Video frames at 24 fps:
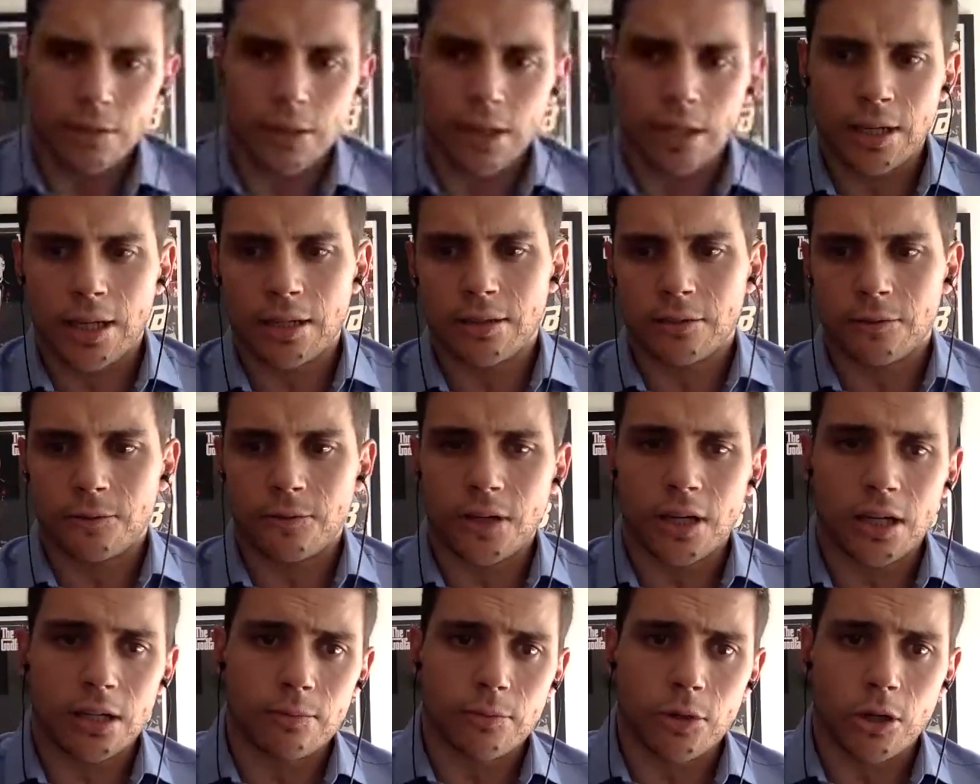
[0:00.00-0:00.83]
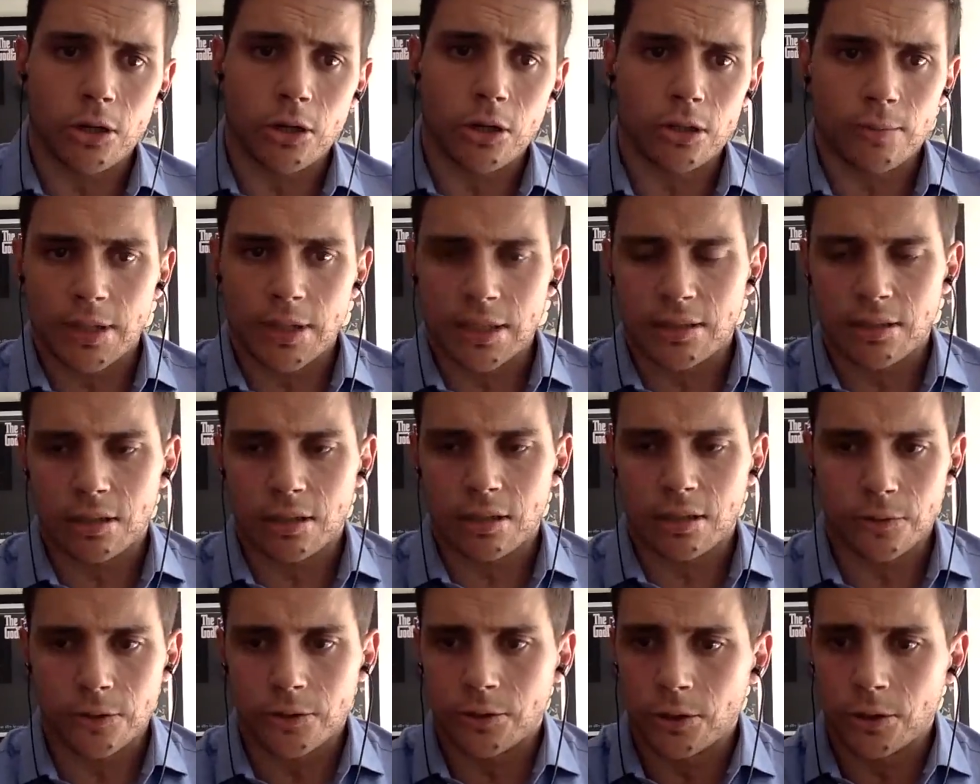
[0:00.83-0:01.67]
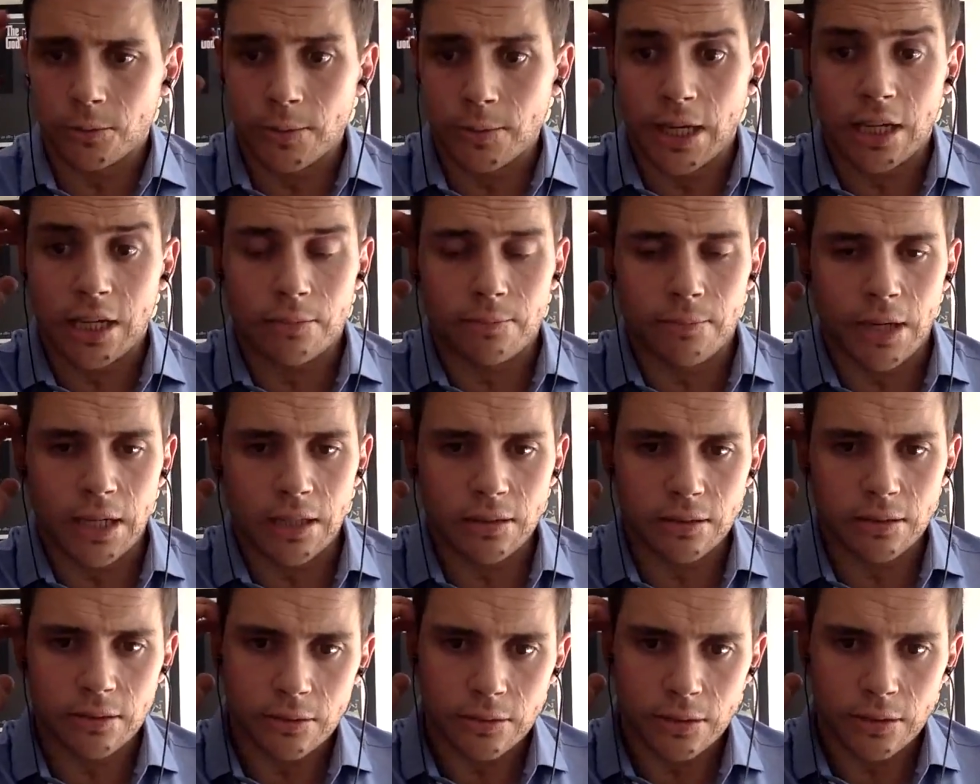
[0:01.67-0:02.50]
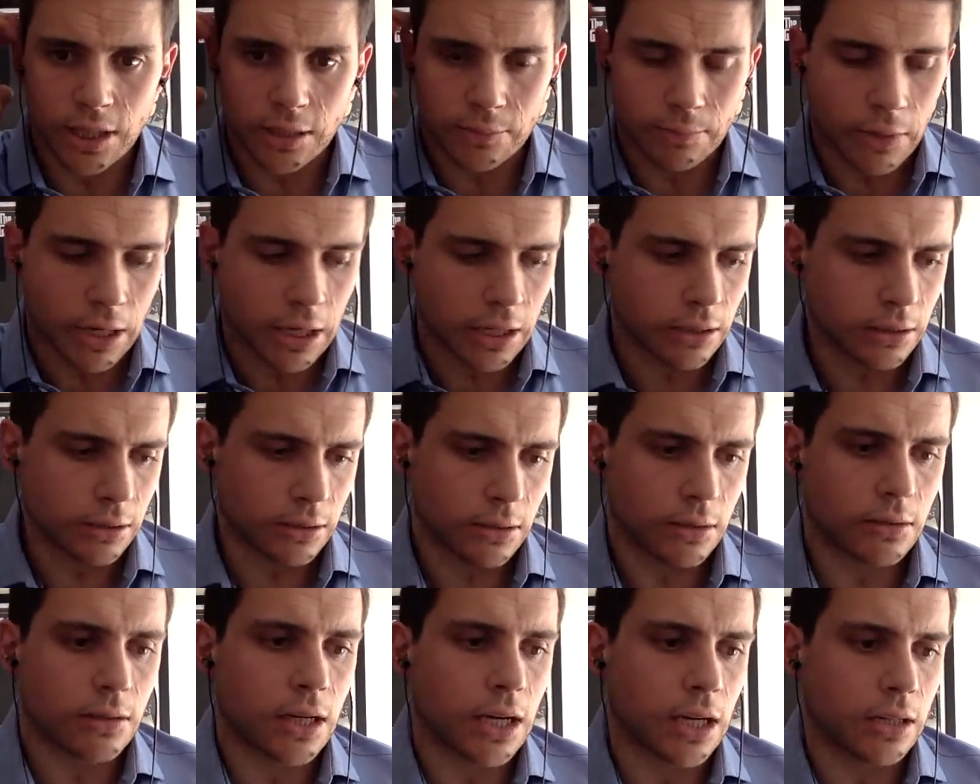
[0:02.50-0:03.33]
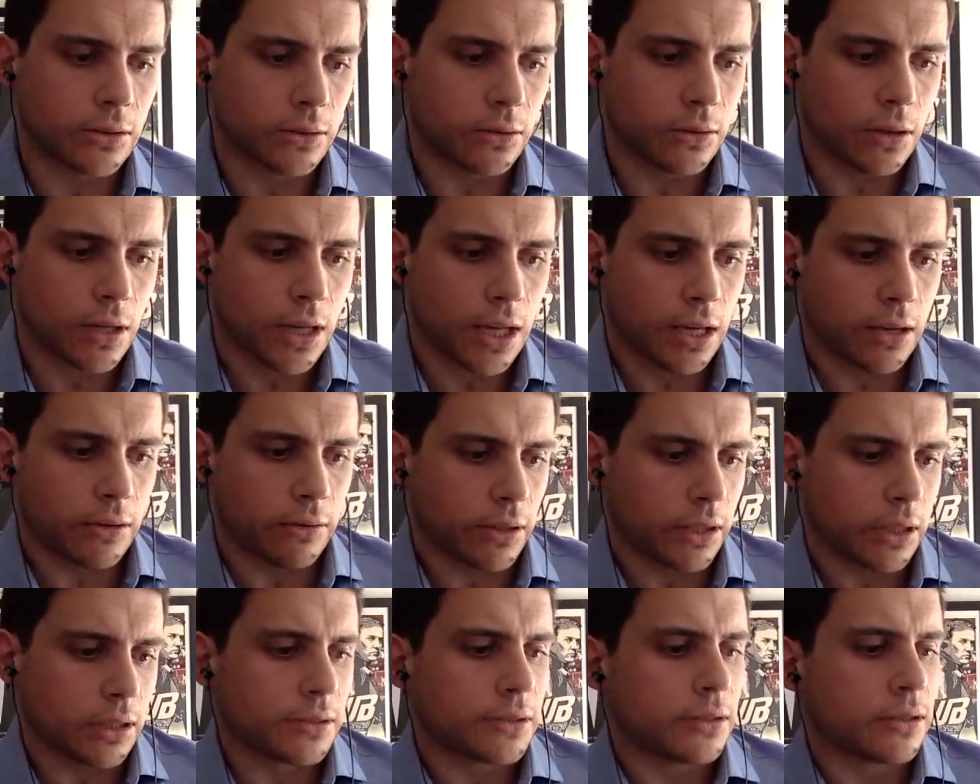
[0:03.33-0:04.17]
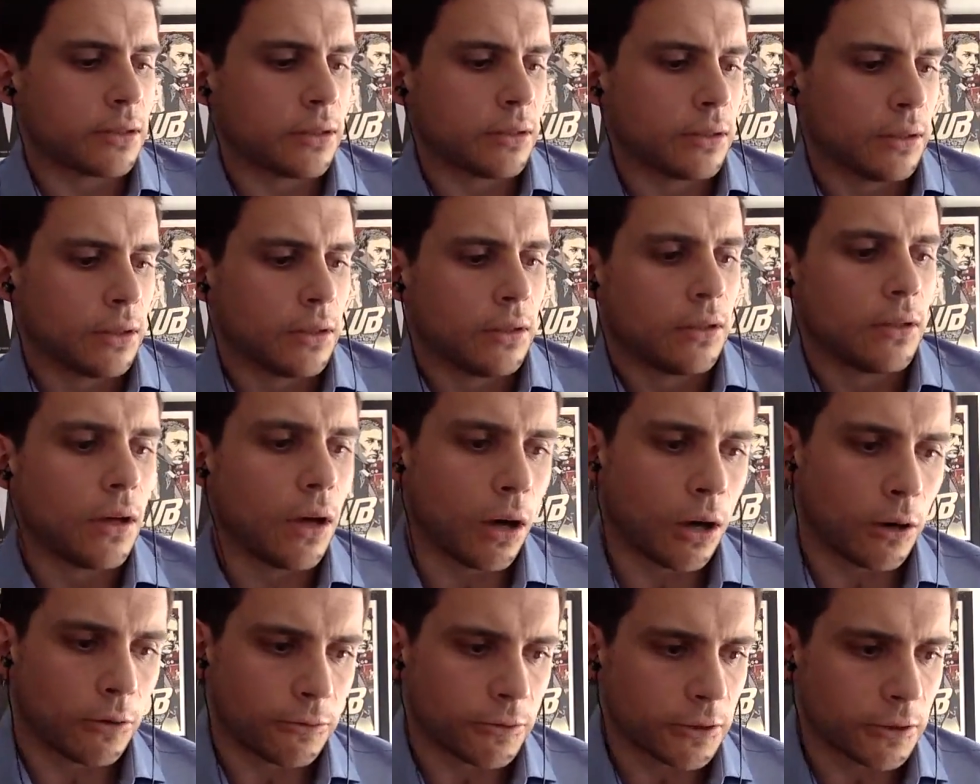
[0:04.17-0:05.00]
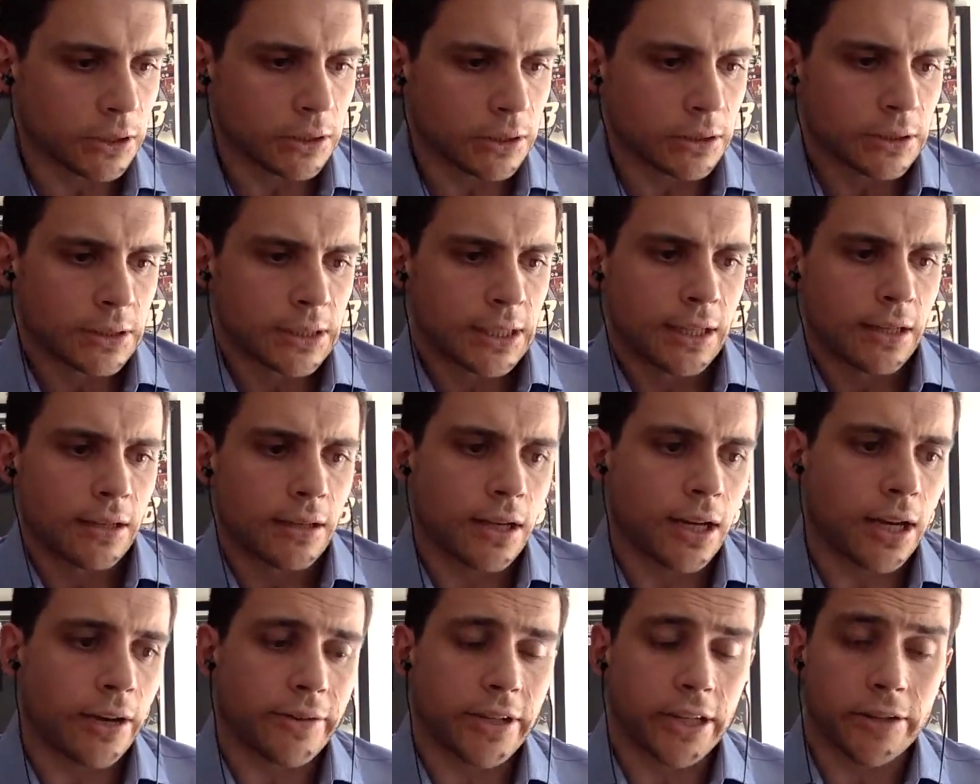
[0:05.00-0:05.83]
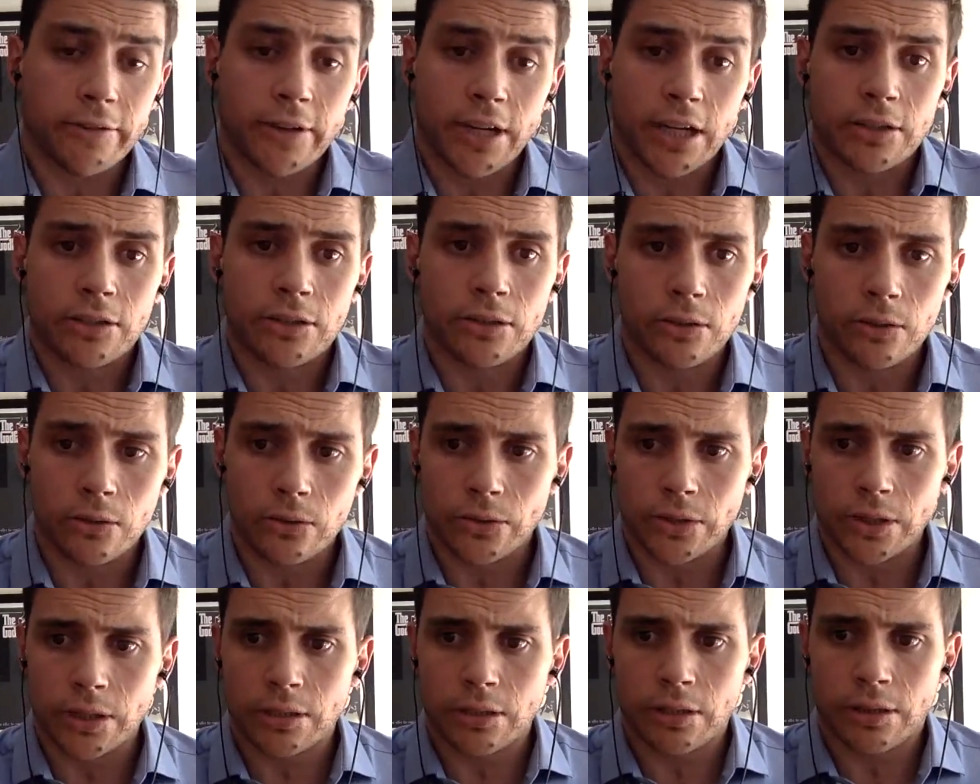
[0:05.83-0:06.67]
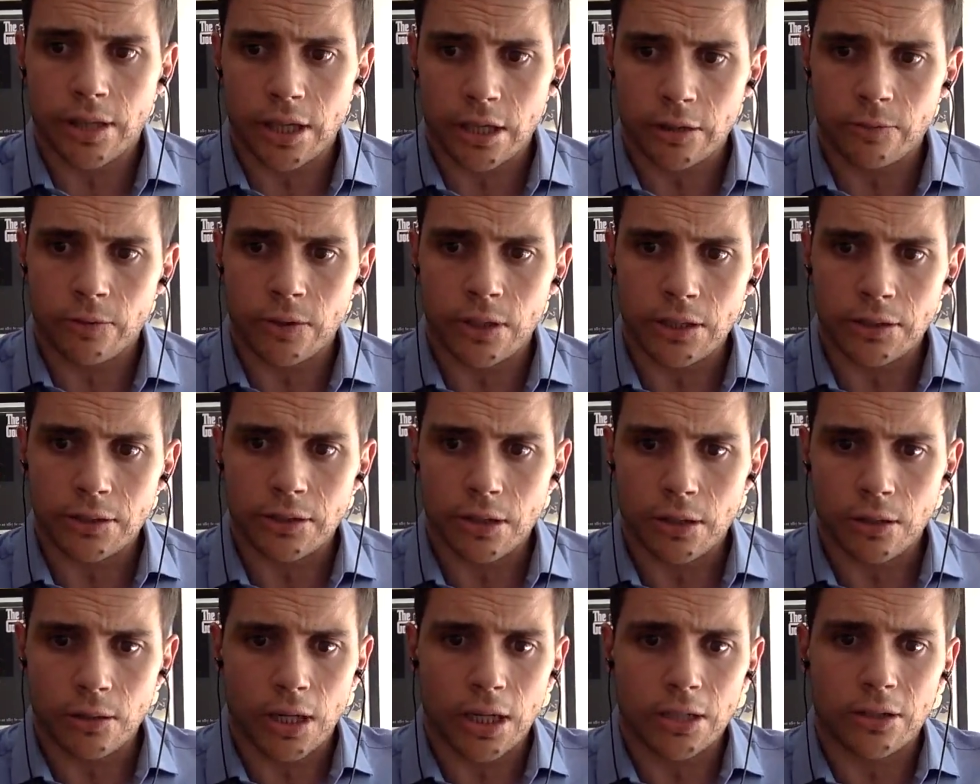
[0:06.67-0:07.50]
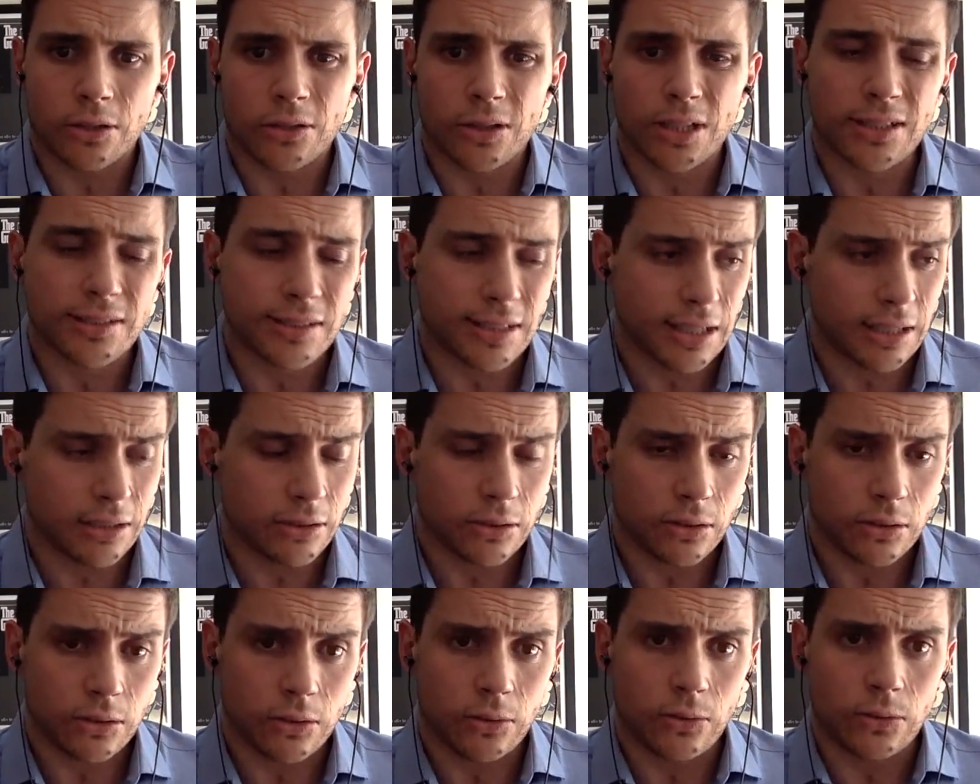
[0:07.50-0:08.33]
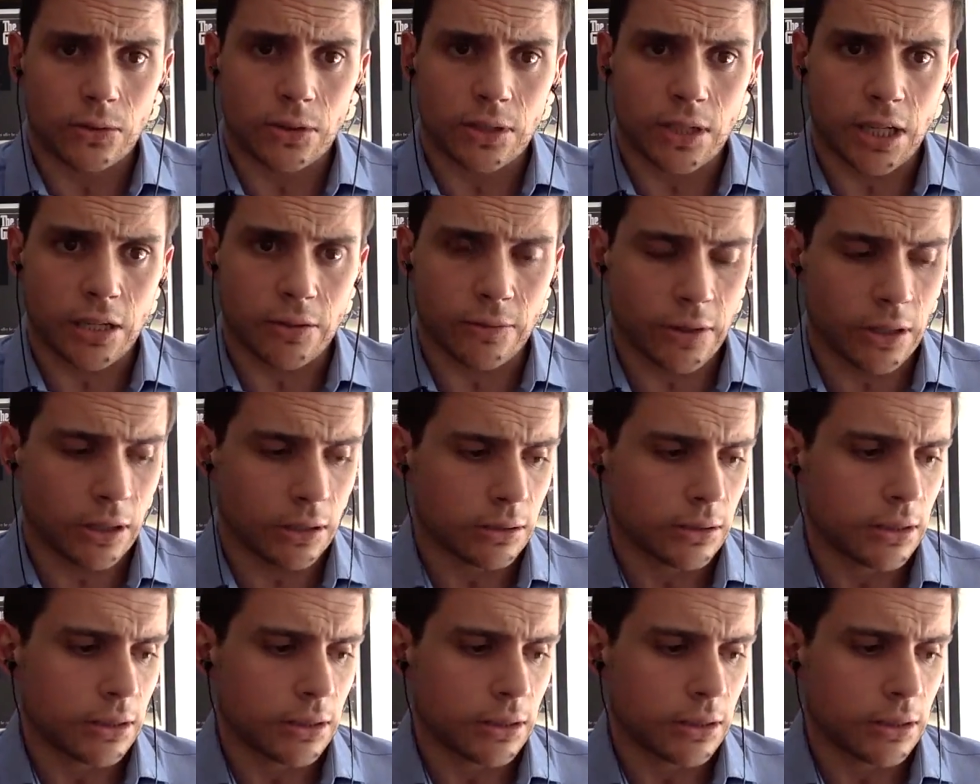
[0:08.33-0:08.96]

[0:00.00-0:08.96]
And as a firearm owner myself, it took me 8 months to get mine. I do carry it often. I've never had to use it, thankfully, so I don't intend to use it ever.